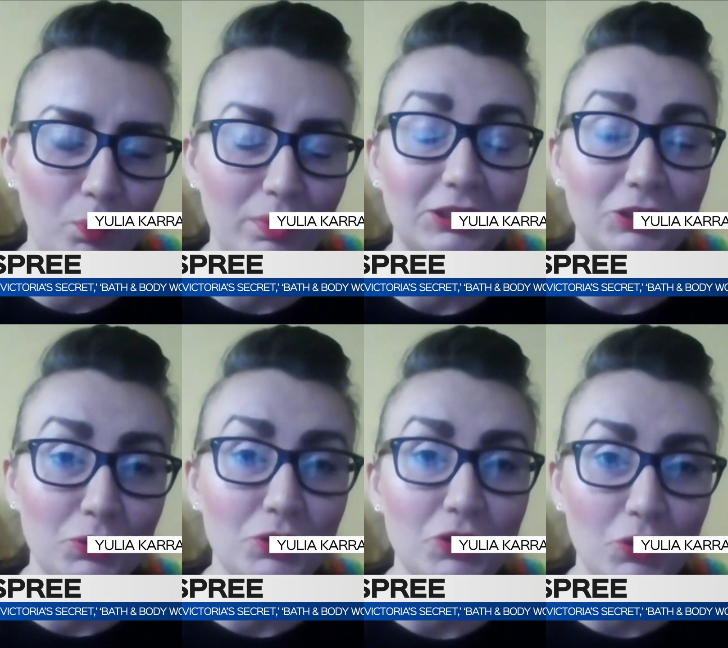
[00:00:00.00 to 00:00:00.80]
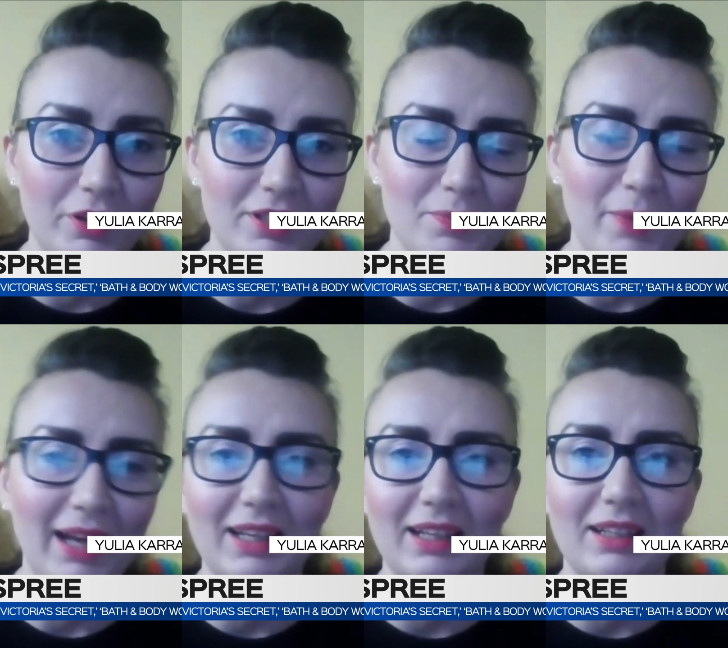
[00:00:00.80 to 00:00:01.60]
open 2 stores
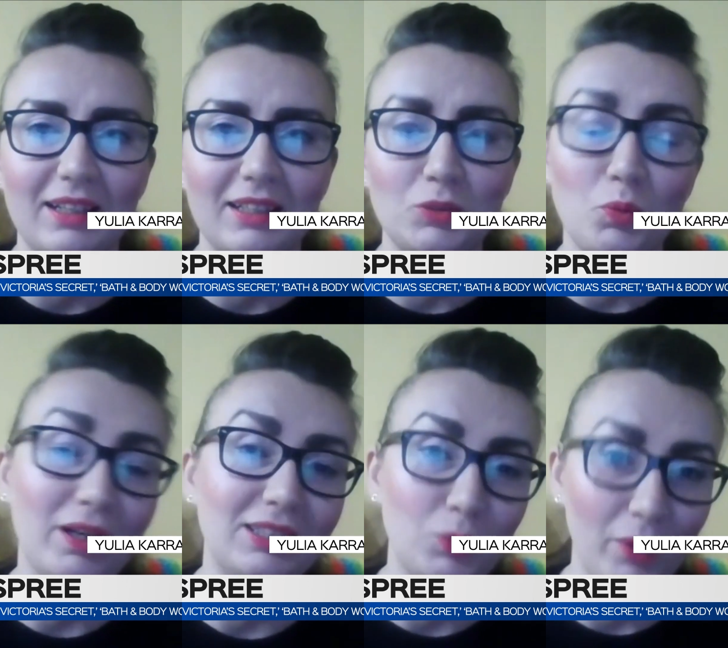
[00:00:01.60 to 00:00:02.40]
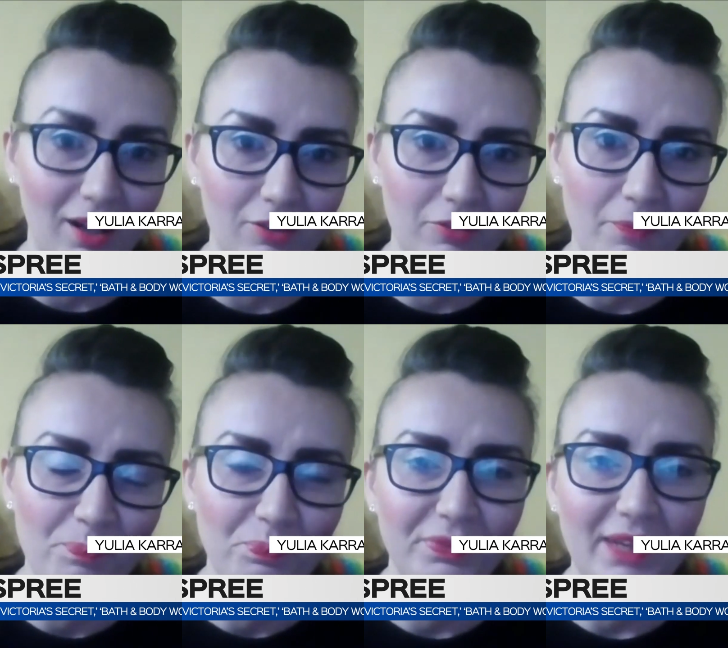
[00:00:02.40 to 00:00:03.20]
back in 2012
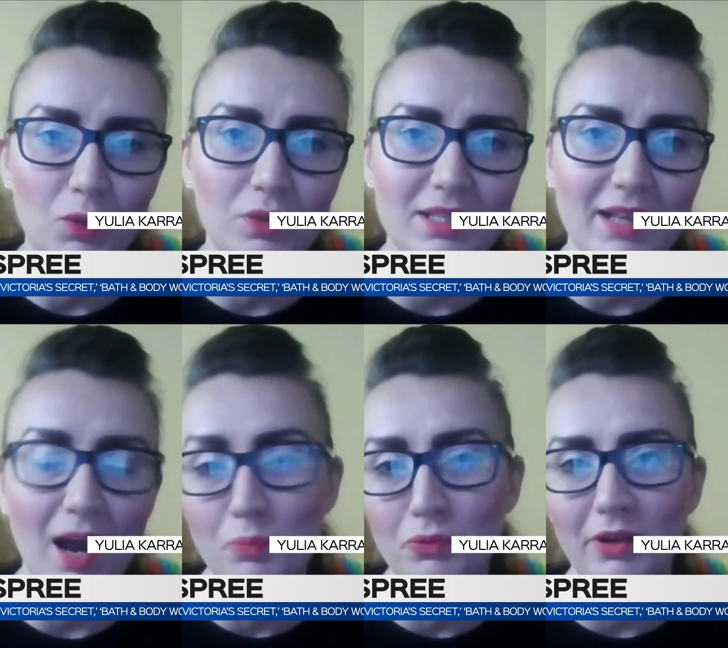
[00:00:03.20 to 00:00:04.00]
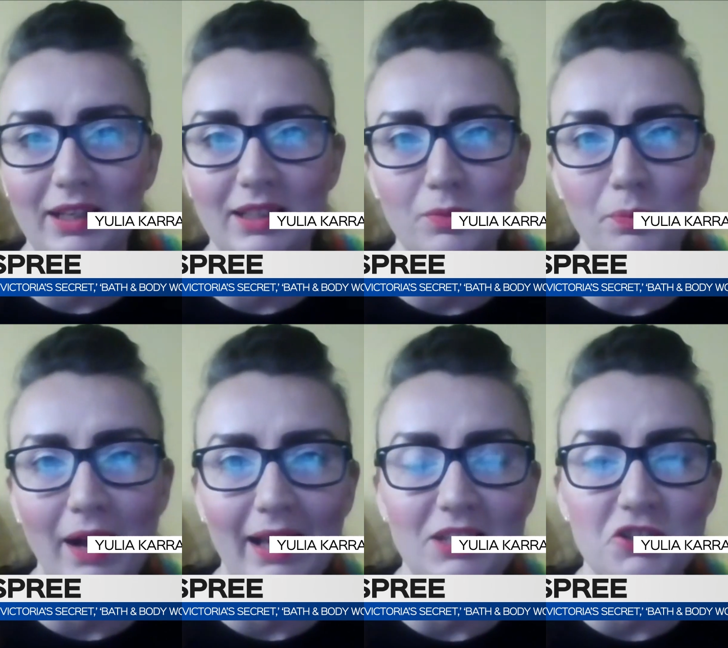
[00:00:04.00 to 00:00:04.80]
that was operated
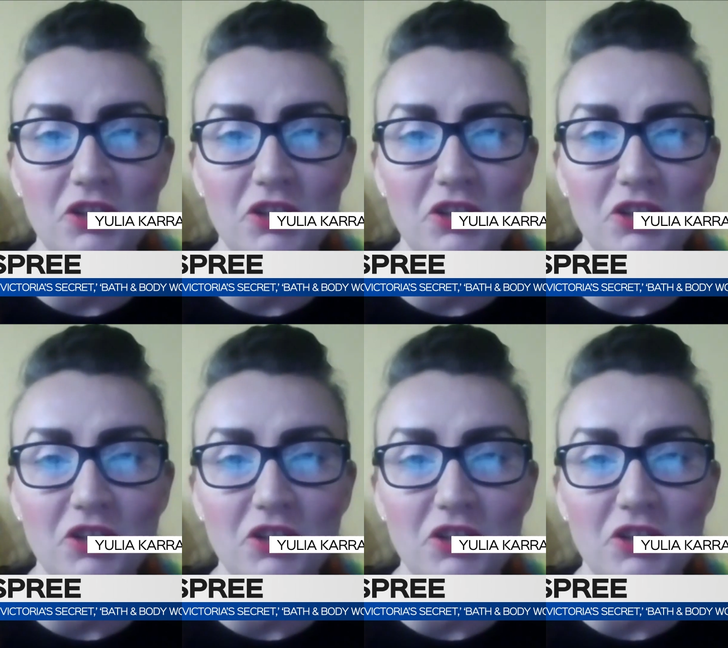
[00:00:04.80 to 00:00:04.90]
by